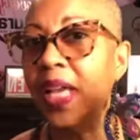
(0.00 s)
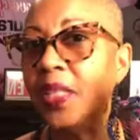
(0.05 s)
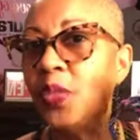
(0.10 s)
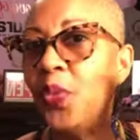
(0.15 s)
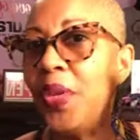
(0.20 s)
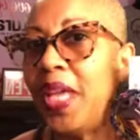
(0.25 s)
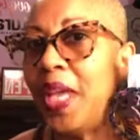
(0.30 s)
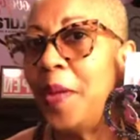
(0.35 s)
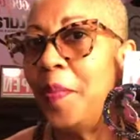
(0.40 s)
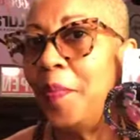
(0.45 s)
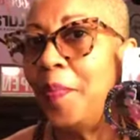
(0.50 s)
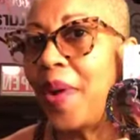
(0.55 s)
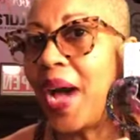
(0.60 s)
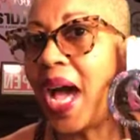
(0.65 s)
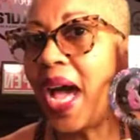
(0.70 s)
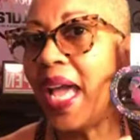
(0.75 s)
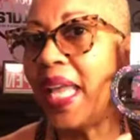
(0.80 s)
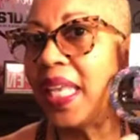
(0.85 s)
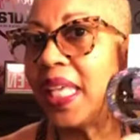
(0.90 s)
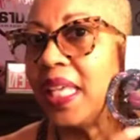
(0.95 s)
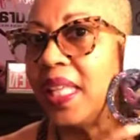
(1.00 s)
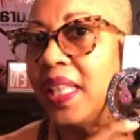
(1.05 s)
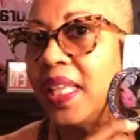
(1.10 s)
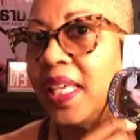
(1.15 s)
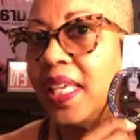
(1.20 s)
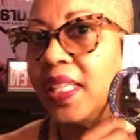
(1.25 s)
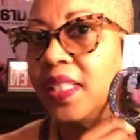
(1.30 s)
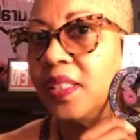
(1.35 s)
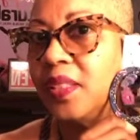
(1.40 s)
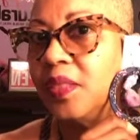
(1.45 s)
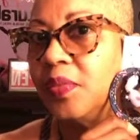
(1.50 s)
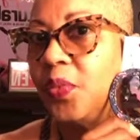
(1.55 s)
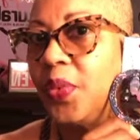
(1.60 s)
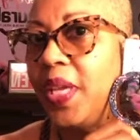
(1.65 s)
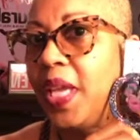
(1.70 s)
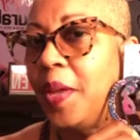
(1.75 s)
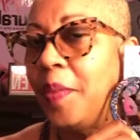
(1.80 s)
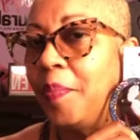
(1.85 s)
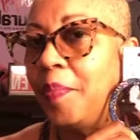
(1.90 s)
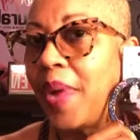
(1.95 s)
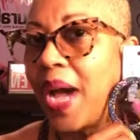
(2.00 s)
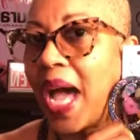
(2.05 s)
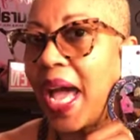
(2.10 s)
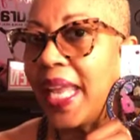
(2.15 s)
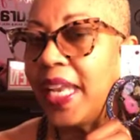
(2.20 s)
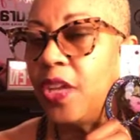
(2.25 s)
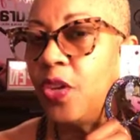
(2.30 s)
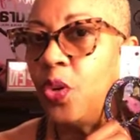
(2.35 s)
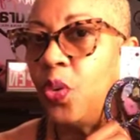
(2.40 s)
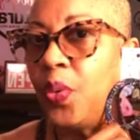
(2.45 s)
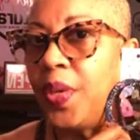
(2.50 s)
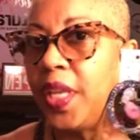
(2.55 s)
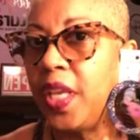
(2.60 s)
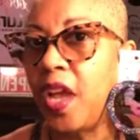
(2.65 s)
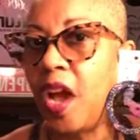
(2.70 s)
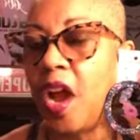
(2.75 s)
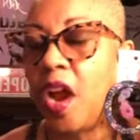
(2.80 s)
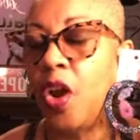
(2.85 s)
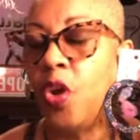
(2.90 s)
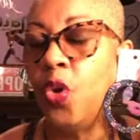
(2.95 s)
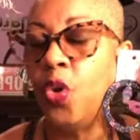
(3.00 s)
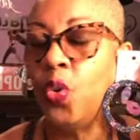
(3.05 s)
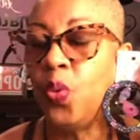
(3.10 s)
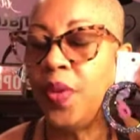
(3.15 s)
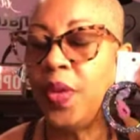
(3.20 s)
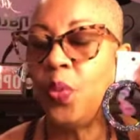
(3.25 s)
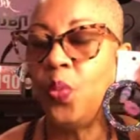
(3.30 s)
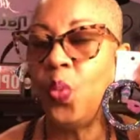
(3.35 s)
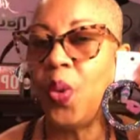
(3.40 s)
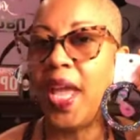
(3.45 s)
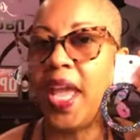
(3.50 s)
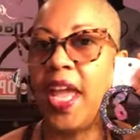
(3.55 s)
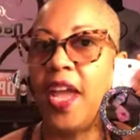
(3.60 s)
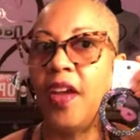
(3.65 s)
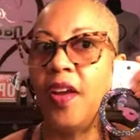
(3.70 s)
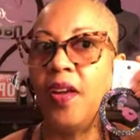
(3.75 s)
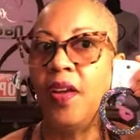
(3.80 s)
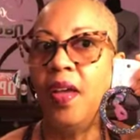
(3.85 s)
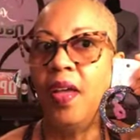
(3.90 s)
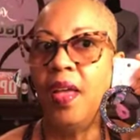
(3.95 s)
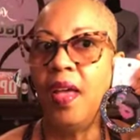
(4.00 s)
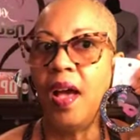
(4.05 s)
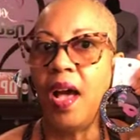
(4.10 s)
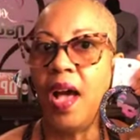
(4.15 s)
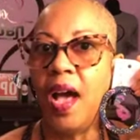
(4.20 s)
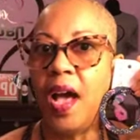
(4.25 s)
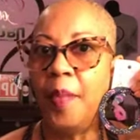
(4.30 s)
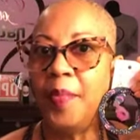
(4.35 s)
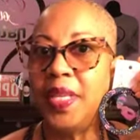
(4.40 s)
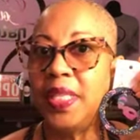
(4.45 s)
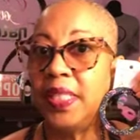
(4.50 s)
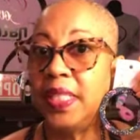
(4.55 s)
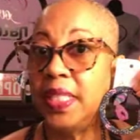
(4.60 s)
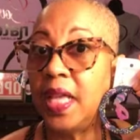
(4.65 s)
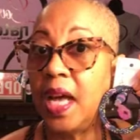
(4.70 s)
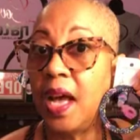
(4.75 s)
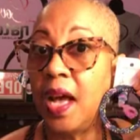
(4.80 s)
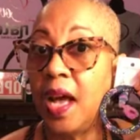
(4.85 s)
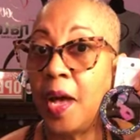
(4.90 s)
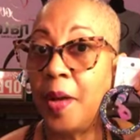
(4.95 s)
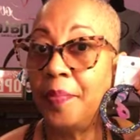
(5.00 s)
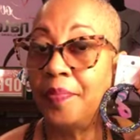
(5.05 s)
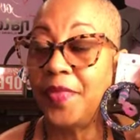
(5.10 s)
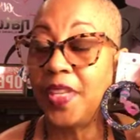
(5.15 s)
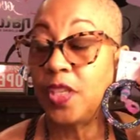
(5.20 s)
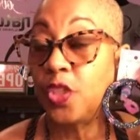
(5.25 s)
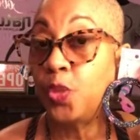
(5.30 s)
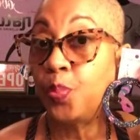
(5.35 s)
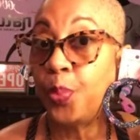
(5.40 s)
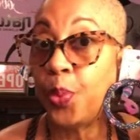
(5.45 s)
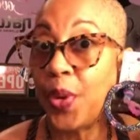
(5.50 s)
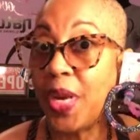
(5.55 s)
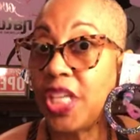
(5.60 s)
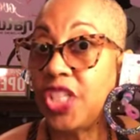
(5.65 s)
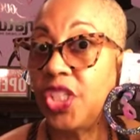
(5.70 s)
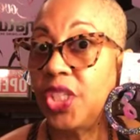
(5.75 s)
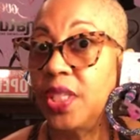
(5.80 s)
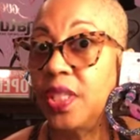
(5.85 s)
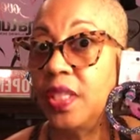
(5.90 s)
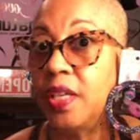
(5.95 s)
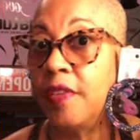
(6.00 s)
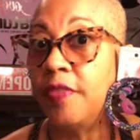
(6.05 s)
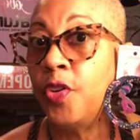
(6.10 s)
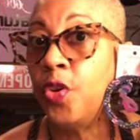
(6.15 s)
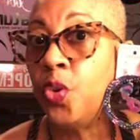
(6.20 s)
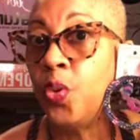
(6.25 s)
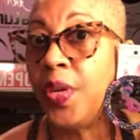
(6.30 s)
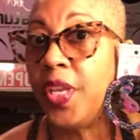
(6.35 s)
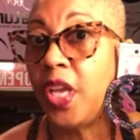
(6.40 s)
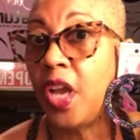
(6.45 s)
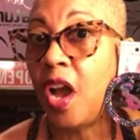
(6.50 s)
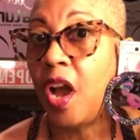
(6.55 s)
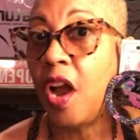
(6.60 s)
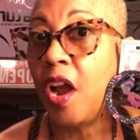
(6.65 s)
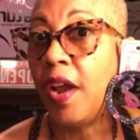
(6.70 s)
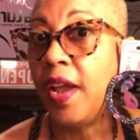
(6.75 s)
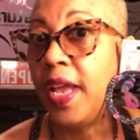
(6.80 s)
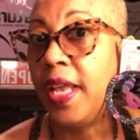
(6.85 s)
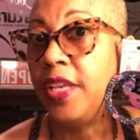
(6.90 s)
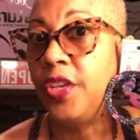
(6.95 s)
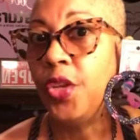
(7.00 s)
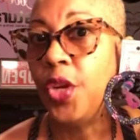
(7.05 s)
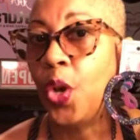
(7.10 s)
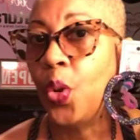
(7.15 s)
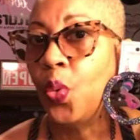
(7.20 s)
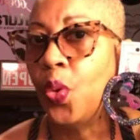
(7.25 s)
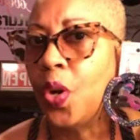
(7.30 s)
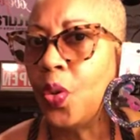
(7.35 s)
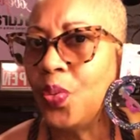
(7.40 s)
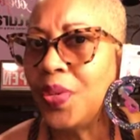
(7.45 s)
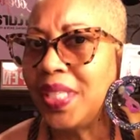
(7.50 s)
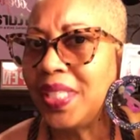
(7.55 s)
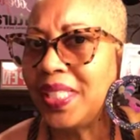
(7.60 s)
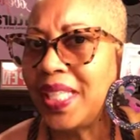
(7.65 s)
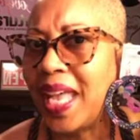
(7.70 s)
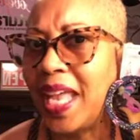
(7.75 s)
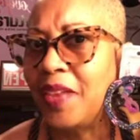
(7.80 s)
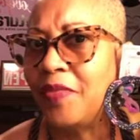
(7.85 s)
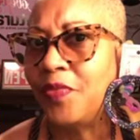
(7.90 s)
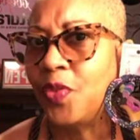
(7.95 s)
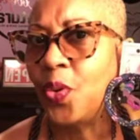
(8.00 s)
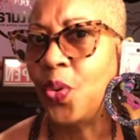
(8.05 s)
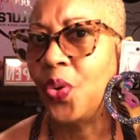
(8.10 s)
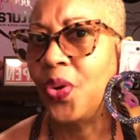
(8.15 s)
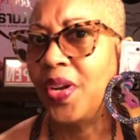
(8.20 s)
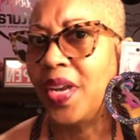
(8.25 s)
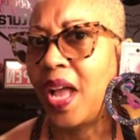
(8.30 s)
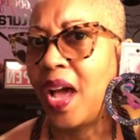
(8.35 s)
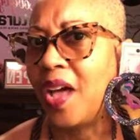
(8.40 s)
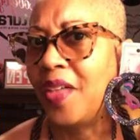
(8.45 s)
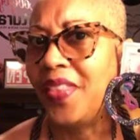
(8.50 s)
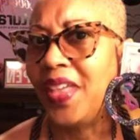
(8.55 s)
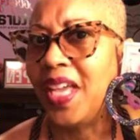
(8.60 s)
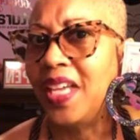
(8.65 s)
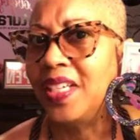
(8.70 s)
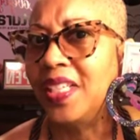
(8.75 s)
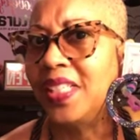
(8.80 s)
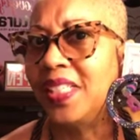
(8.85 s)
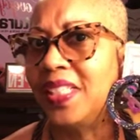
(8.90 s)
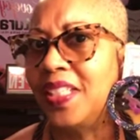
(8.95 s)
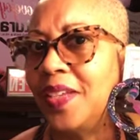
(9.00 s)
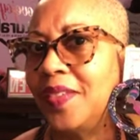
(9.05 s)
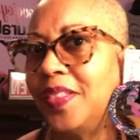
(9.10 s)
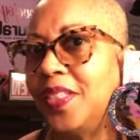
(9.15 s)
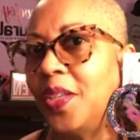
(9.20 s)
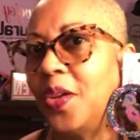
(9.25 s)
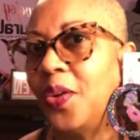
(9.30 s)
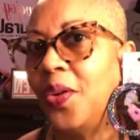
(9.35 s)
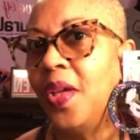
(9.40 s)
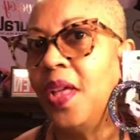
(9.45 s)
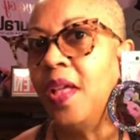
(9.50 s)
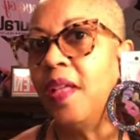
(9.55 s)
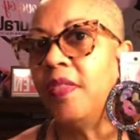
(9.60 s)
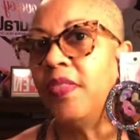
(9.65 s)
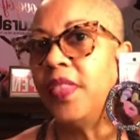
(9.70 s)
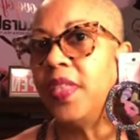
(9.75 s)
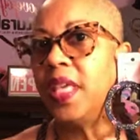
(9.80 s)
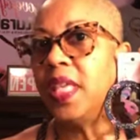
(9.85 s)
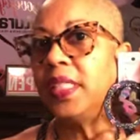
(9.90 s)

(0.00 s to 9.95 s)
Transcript: we embody this. We embody who we are, who we wear, um, it's an um, expression of who we are and you know what we stand for and all that good stuff. So this